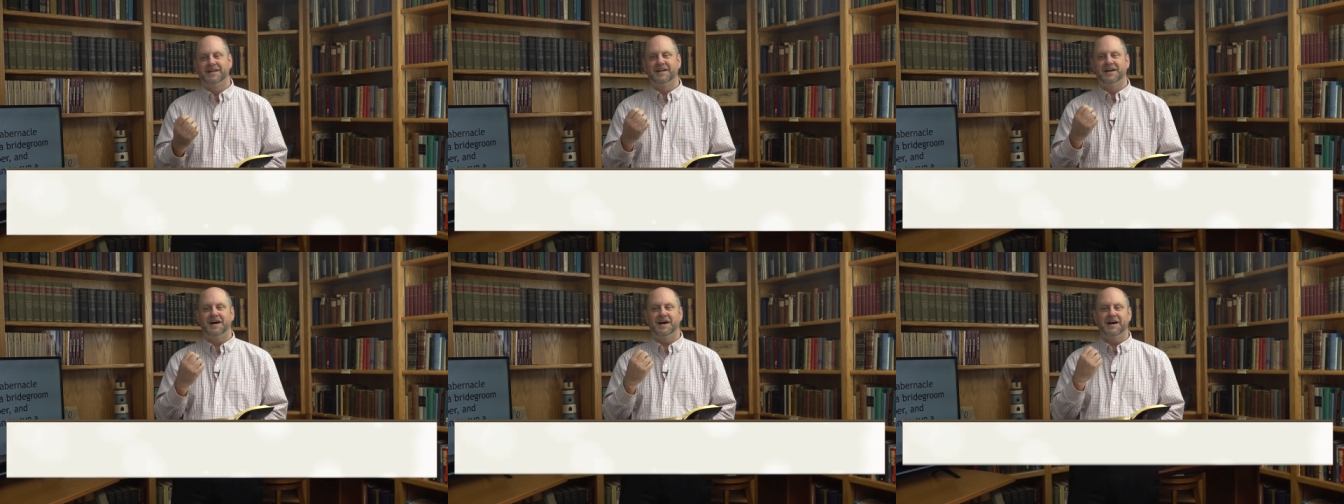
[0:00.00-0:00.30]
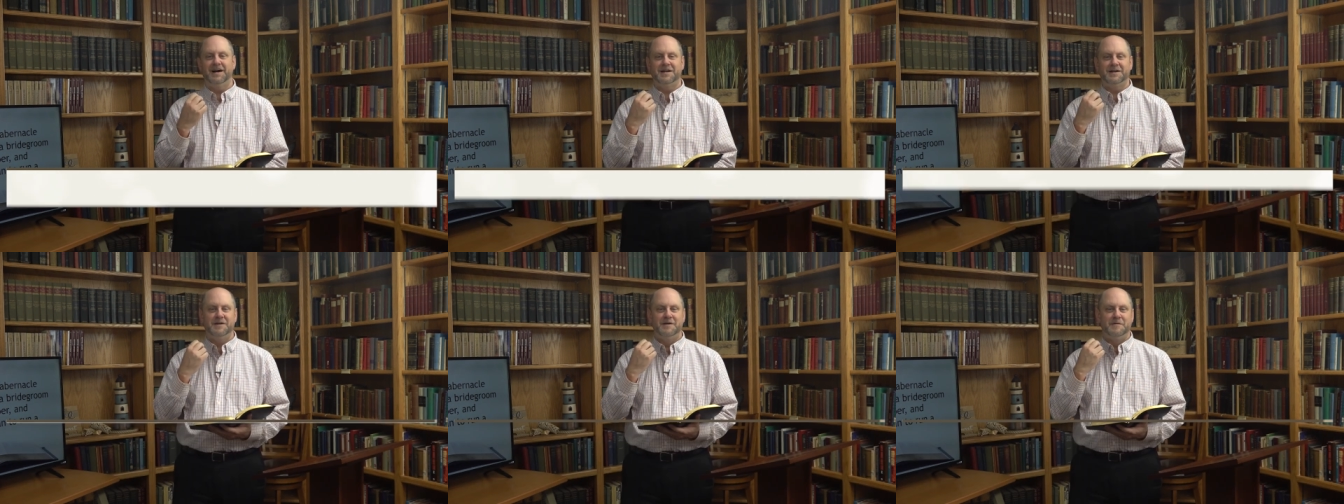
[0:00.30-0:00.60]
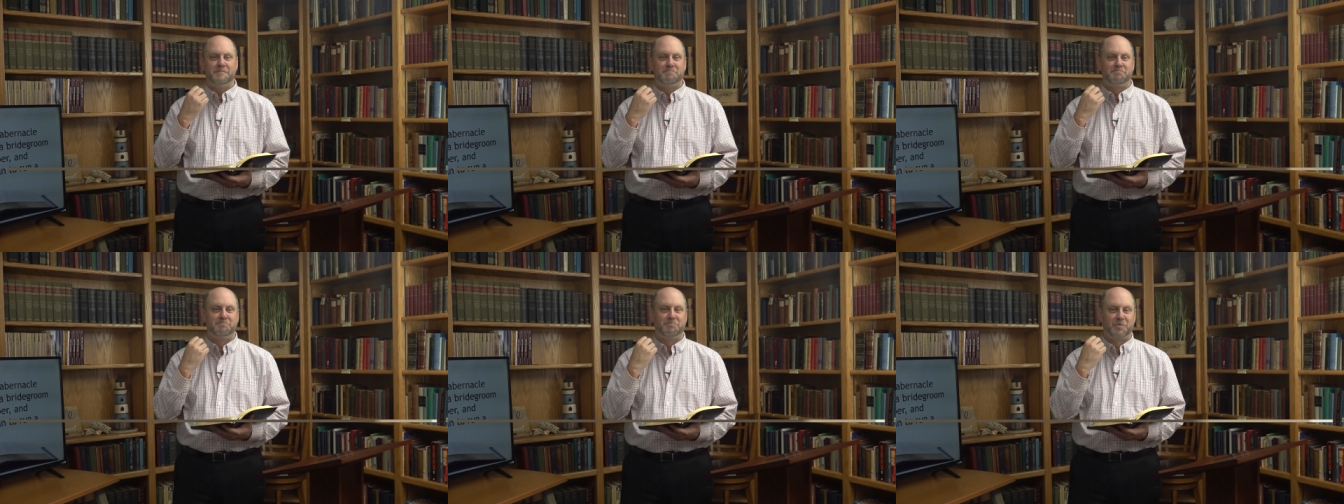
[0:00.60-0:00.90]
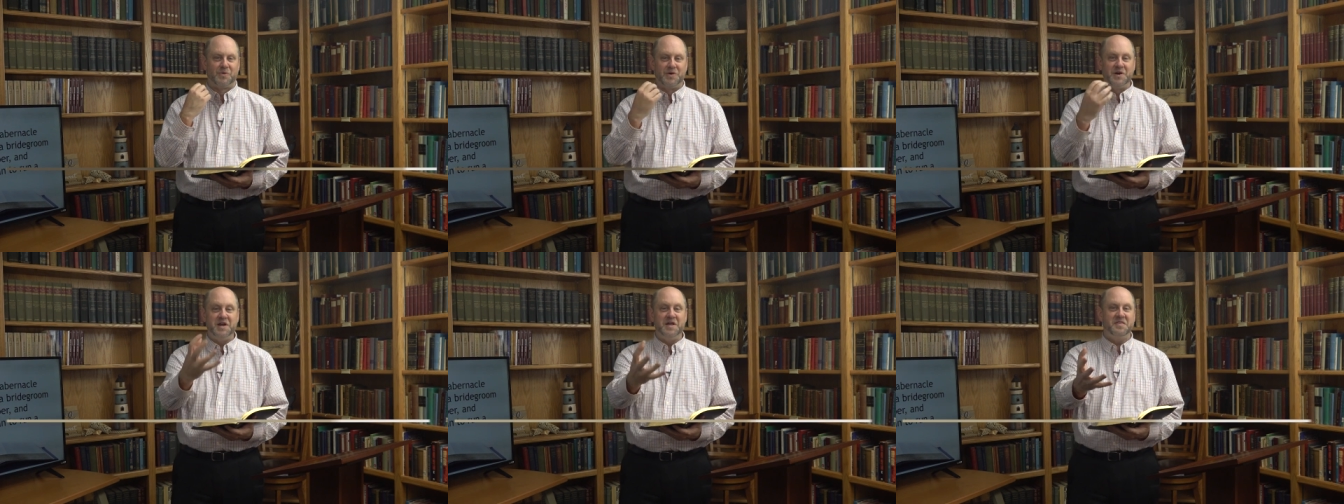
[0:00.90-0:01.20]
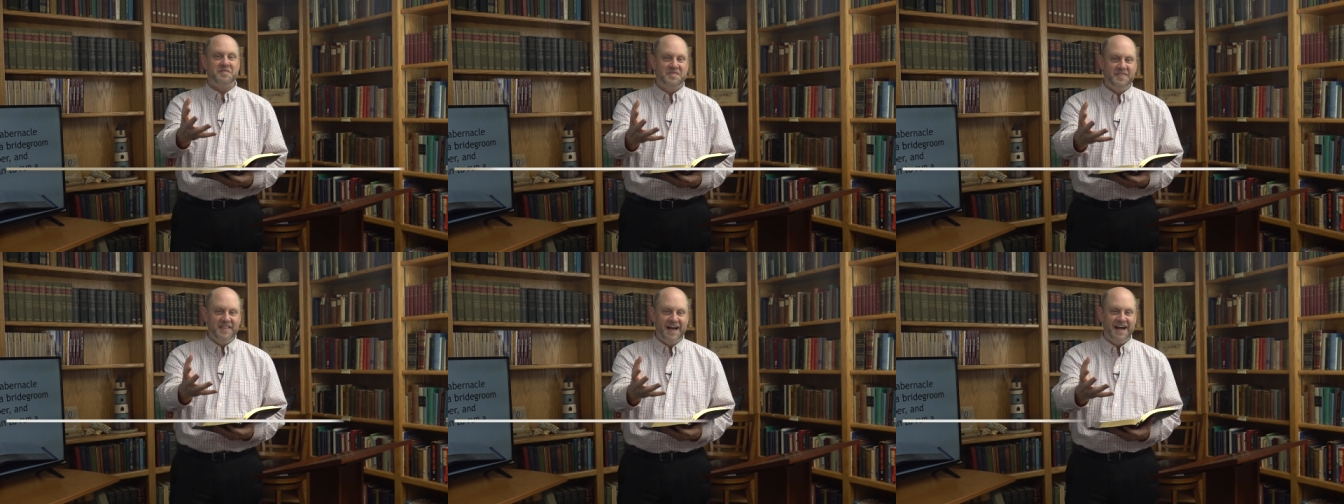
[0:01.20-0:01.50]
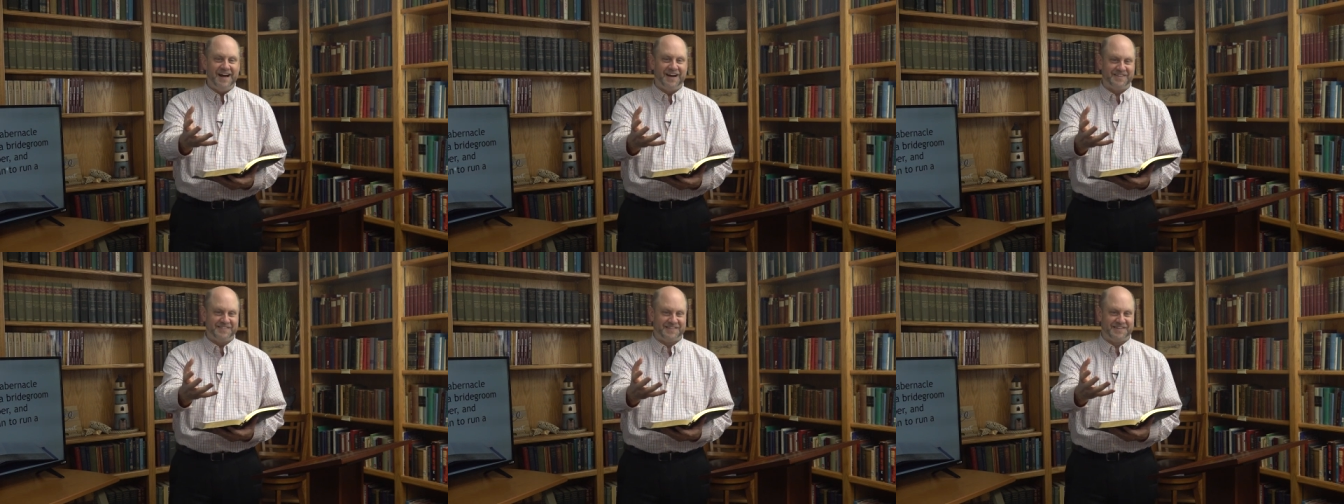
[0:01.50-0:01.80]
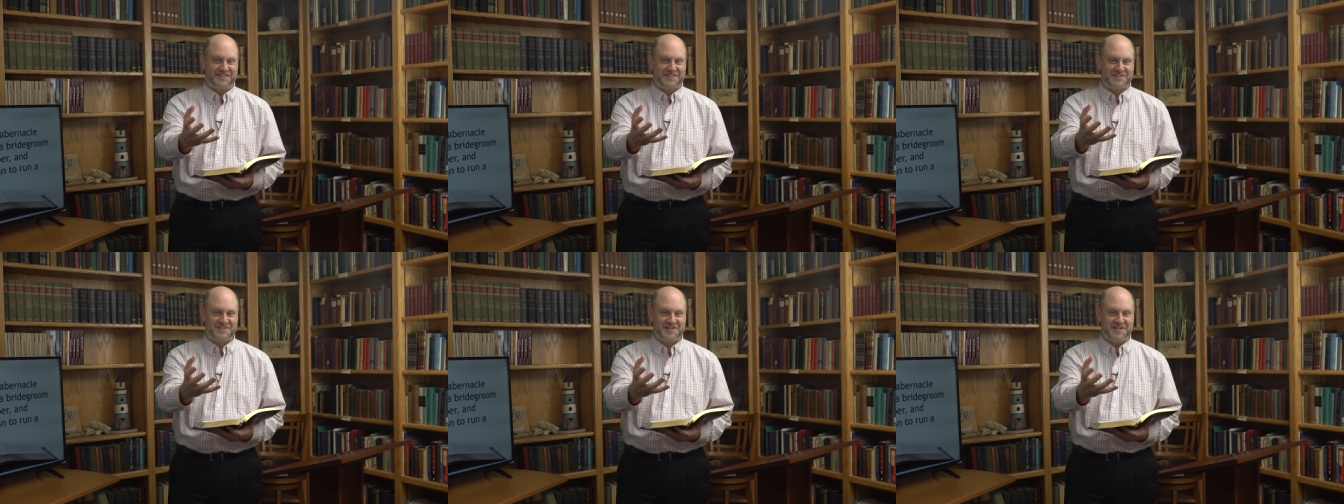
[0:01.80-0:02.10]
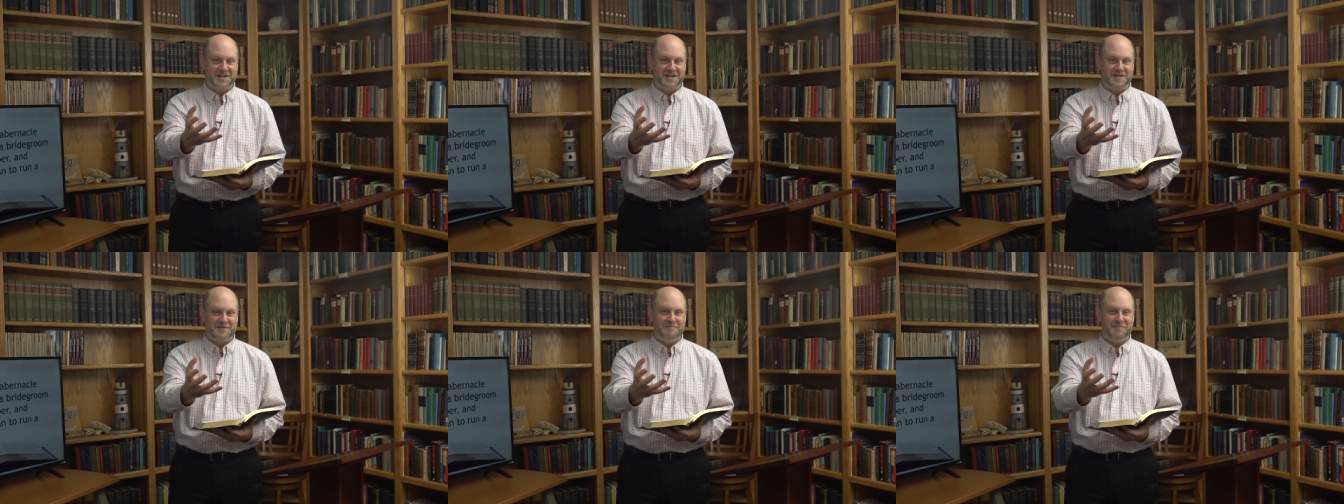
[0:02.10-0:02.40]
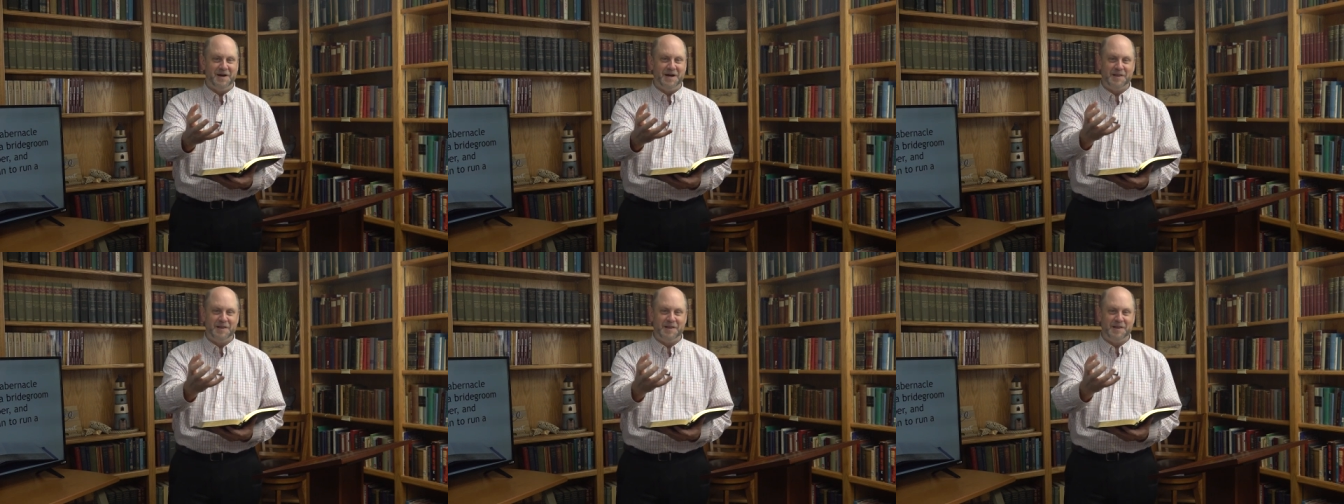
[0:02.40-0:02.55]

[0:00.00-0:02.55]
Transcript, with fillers: God breathed out the sun